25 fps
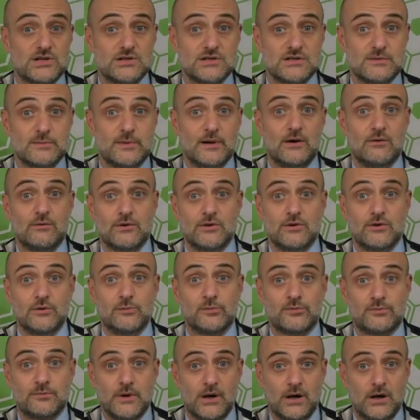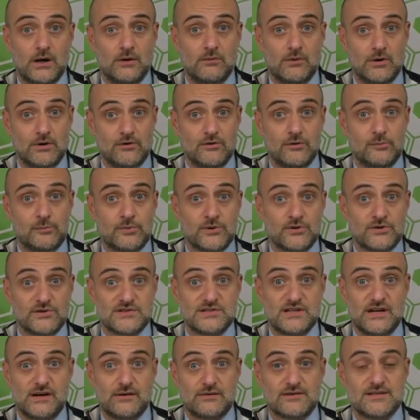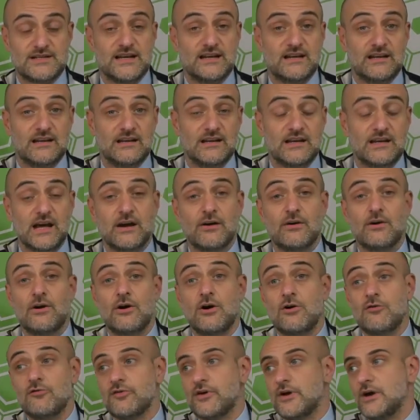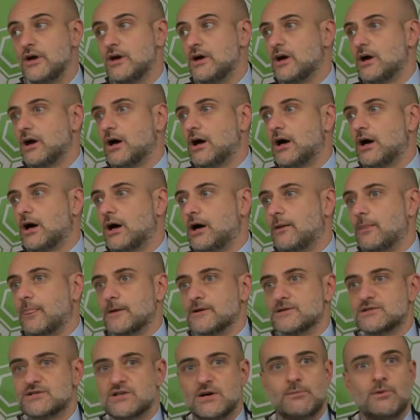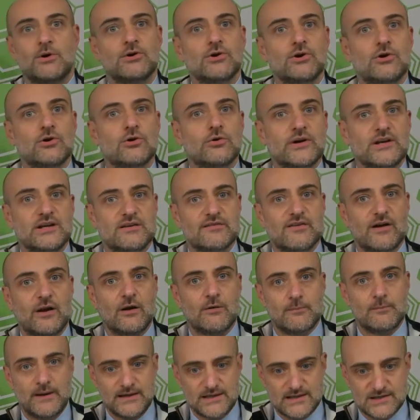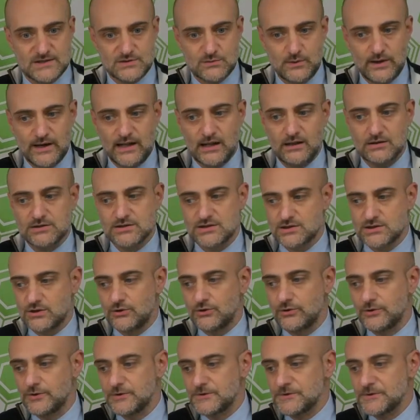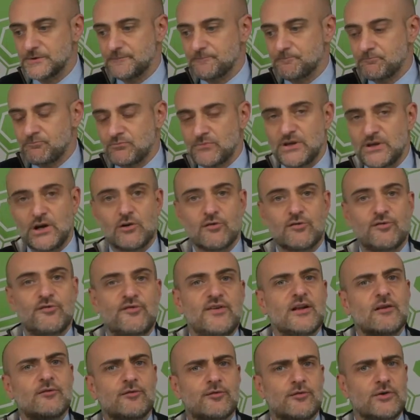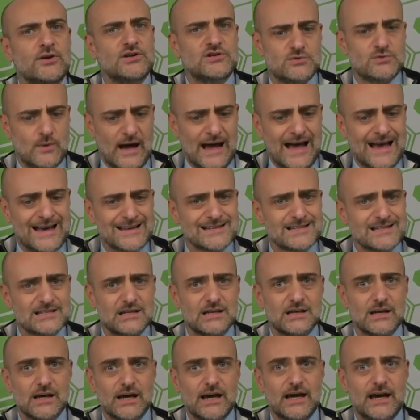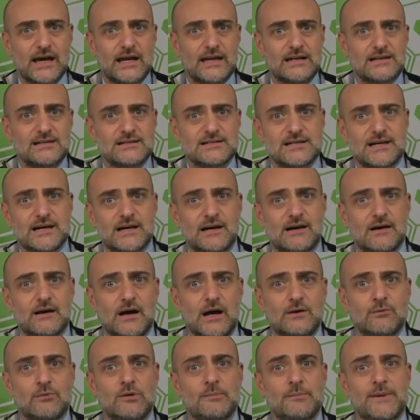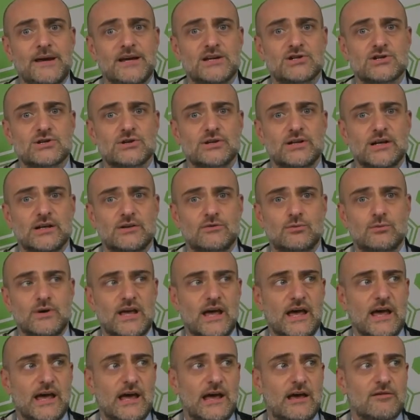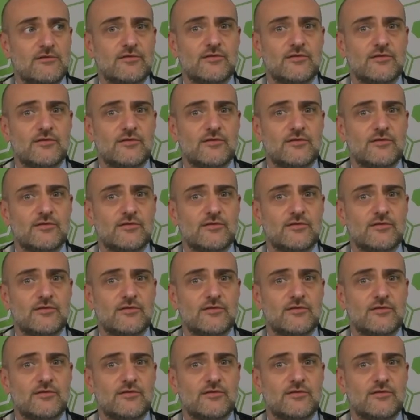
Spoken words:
about one of the products they're taking care of. Some ongoing development as well. So feel free to ask, and we'll make sure that we have